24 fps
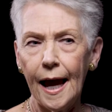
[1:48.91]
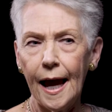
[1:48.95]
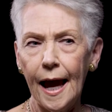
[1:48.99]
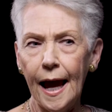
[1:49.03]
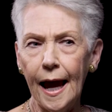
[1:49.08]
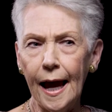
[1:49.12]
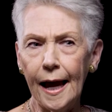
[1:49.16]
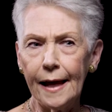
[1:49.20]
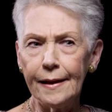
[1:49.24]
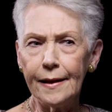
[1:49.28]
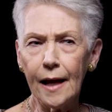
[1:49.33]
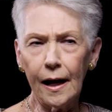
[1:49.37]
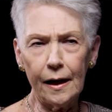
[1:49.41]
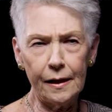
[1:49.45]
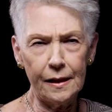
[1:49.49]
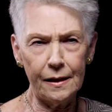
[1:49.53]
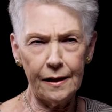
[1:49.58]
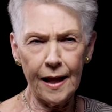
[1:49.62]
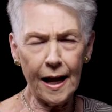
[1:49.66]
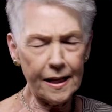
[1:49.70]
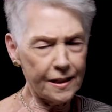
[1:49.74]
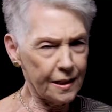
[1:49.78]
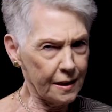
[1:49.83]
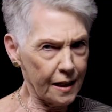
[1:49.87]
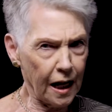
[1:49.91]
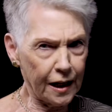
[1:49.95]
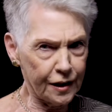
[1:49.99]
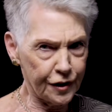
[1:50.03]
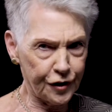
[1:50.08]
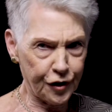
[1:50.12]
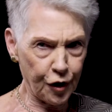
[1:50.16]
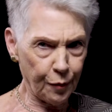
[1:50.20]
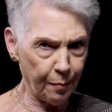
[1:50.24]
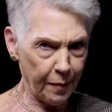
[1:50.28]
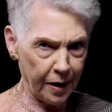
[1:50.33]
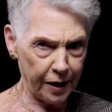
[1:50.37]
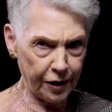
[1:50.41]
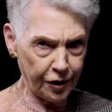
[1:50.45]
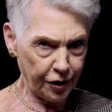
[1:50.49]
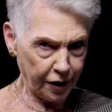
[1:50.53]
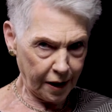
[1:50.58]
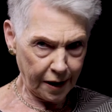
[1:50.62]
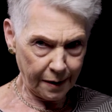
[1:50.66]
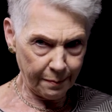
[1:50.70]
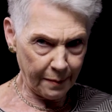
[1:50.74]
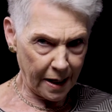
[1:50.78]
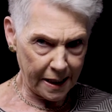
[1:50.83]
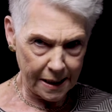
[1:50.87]
And that's not so much
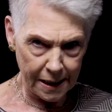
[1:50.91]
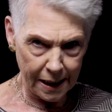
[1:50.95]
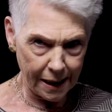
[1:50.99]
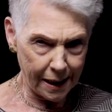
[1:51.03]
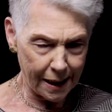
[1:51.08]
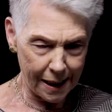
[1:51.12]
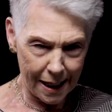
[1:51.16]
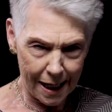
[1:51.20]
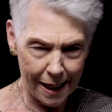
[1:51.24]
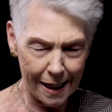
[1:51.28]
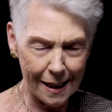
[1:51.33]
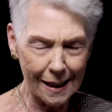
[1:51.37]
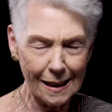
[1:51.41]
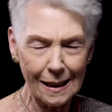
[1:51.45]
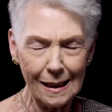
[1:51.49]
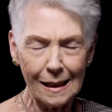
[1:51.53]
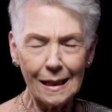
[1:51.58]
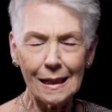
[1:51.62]
in my DNA.